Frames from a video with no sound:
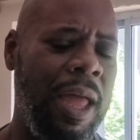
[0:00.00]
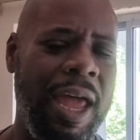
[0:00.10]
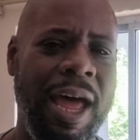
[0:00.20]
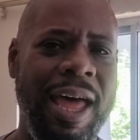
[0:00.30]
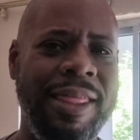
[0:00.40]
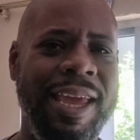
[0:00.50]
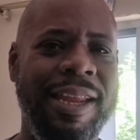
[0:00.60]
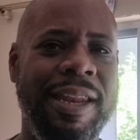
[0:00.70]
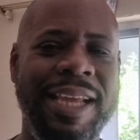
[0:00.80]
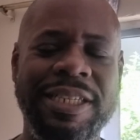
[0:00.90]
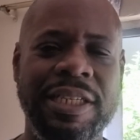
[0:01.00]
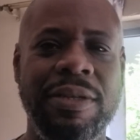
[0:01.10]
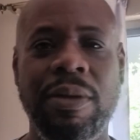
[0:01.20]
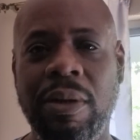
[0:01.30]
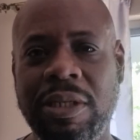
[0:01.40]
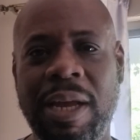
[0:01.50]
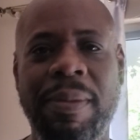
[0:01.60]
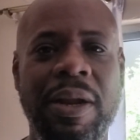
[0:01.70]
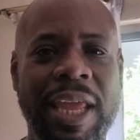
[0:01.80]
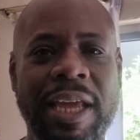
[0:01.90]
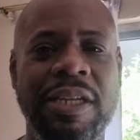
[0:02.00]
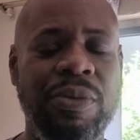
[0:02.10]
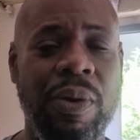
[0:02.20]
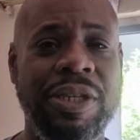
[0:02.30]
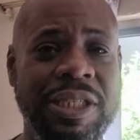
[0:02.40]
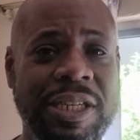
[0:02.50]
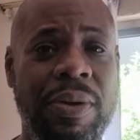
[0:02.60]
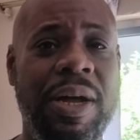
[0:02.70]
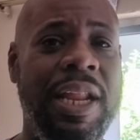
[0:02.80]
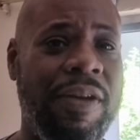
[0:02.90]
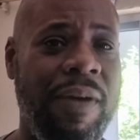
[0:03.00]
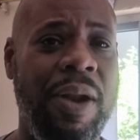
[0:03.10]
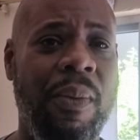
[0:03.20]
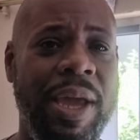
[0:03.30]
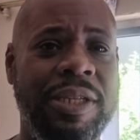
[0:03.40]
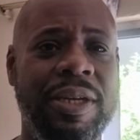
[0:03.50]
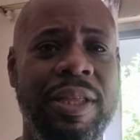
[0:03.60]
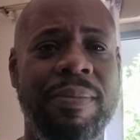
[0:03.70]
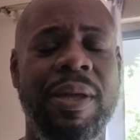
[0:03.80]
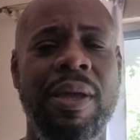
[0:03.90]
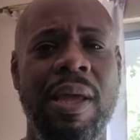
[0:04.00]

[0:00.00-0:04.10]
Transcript: That they just, some of the English words just don't click right away to them.